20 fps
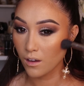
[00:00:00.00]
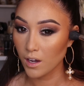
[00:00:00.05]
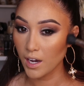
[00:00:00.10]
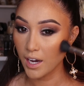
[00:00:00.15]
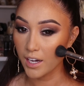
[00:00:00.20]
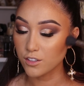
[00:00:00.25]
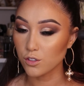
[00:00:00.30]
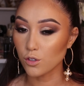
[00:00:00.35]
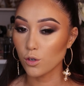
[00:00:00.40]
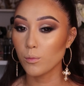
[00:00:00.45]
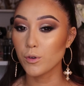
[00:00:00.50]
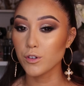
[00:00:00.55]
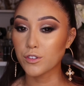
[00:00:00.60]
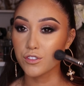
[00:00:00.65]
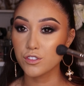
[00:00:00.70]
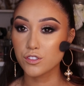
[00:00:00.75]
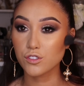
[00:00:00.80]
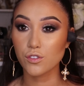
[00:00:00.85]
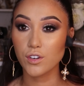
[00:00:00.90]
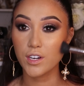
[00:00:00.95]
And you're almost
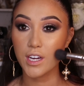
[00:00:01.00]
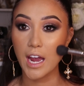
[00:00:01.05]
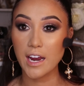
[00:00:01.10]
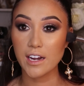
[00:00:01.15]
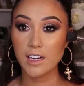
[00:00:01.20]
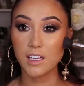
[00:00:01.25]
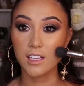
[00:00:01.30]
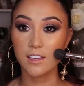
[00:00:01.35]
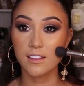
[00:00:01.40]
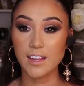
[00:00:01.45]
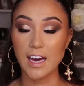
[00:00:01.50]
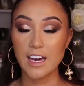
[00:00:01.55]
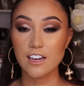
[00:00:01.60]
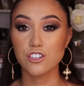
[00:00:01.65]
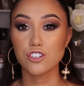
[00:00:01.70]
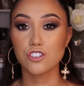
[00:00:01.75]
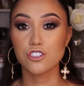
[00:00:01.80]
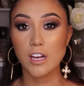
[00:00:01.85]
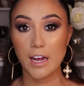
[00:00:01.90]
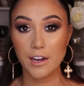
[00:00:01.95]
just creating that
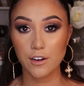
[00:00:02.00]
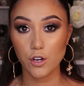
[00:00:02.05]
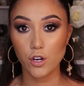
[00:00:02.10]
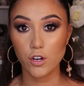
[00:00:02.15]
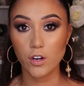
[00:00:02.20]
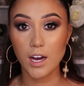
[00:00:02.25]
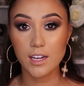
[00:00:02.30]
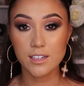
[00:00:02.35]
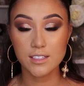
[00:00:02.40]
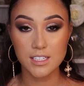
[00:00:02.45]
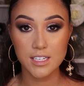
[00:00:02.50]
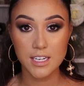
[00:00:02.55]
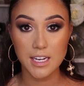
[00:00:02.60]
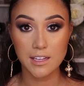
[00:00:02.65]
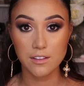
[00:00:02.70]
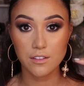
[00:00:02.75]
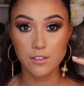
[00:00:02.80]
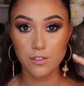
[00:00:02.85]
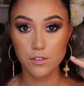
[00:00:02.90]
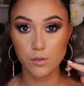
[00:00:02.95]
shadow
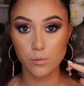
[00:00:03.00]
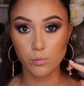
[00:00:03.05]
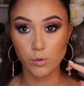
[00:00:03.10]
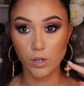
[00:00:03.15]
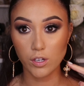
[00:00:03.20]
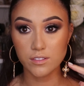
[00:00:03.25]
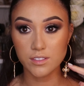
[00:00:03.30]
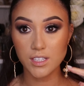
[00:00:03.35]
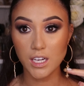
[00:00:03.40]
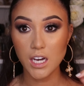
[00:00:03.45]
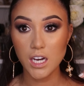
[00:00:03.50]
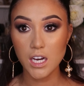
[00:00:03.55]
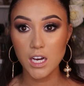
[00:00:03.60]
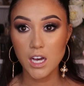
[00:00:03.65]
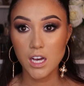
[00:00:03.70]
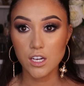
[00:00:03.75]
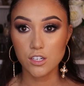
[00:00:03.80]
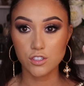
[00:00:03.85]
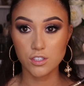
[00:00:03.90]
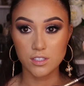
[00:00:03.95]
underneath the
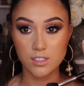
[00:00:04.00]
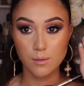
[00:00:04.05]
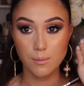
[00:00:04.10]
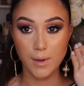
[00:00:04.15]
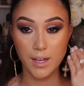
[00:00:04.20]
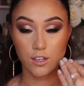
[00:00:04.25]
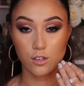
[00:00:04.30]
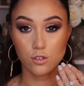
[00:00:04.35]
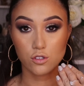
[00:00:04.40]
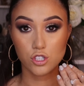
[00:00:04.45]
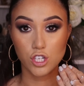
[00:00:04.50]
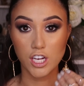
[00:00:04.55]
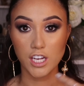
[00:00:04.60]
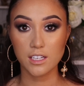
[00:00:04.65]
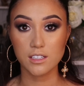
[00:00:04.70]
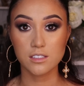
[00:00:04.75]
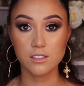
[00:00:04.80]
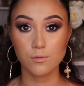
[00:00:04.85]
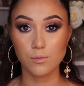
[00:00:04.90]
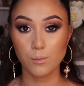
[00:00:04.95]
bronzer just to make your
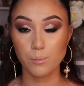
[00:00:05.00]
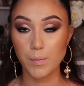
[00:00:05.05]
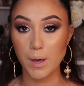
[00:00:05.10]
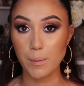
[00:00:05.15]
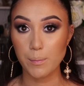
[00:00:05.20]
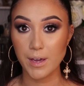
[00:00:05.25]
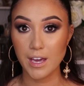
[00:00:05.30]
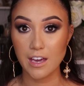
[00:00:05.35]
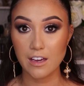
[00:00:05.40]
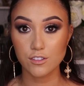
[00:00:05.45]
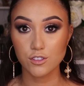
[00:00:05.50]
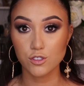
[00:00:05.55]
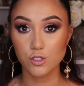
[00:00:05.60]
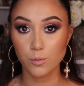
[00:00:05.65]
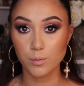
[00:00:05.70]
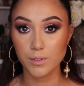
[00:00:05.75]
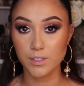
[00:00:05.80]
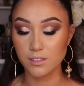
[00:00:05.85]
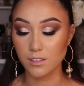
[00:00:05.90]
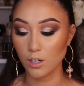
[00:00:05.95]
cheeks appear
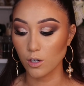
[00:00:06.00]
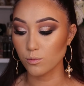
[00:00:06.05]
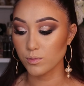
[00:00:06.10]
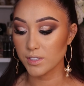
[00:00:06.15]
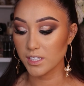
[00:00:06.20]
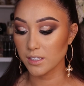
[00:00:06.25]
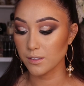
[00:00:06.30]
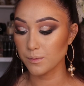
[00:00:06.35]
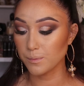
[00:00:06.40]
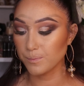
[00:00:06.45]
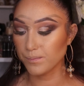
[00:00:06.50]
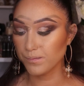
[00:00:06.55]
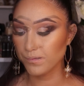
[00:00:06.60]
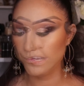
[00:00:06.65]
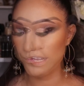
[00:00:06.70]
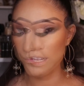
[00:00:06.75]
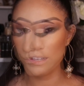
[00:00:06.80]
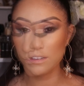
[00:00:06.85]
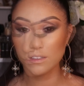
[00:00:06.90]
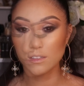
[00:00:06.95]
super sculpted.
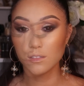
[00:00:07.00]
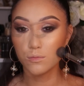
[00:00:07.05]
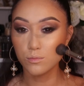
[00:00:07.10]
Good.